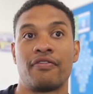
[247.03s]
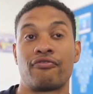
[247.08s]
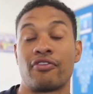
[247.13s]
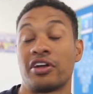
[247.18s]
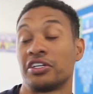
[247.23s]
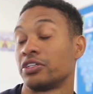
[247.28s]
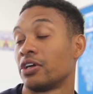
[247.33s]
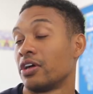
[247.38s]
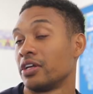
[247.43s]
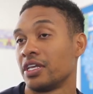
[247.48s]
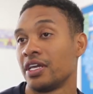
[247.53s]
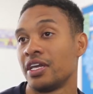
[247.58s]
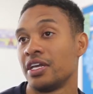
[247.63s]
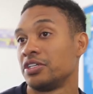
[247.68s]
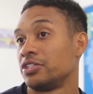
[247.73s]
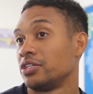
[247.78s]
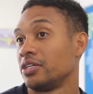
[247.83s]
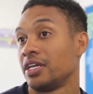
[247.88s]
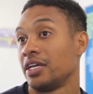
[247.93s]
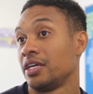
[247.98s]
fresh
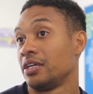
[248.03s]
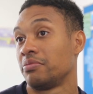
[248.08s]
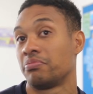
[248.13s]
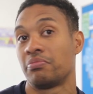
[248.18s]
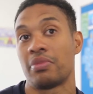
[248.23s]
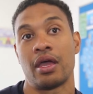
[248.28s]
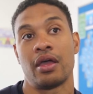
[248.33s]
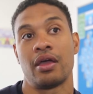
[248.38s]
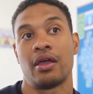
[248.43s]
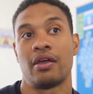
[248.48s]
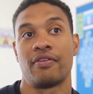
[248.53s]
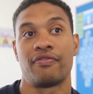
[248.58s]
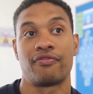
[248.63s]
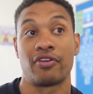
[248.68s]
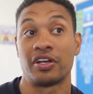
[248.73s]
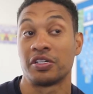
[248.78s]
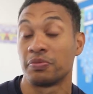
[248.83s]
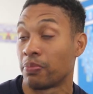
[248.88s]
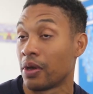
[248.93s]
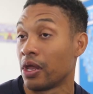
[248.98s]
ideas, you need uh,
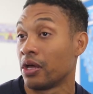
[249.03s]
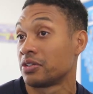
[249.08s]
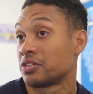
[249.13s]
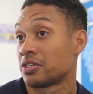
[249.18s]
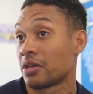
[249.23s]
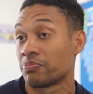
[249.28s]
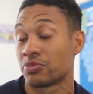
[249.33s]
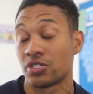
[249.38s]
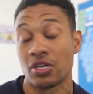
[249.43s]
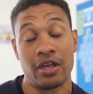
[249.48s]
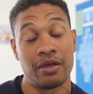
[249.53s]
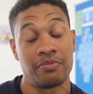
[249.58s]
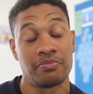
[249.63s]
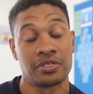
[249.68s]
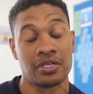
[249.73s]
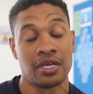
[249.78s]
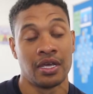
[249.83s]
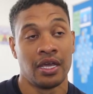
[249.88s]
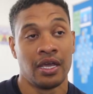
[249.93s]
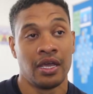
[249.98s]
fresh blood
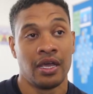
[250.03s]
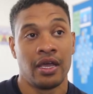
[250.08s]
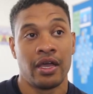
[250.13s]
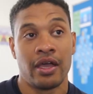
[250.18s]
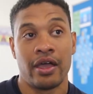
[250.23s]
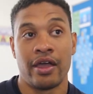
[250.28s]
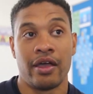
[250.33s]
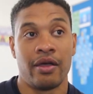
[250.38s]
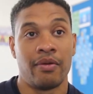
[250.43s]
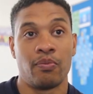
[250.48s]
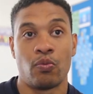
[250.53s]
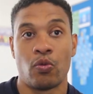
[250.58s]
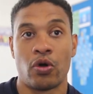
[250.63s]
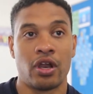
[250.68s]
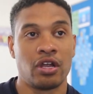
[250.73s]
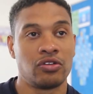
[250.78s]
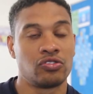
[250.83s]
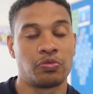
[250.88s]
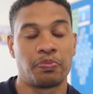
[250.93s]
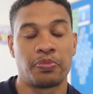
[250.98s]
sometimes, um,
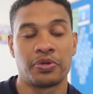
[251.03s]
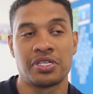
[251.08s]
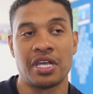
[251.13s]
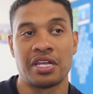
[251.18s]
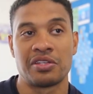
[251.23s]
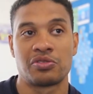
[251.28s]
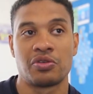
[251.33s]
100%.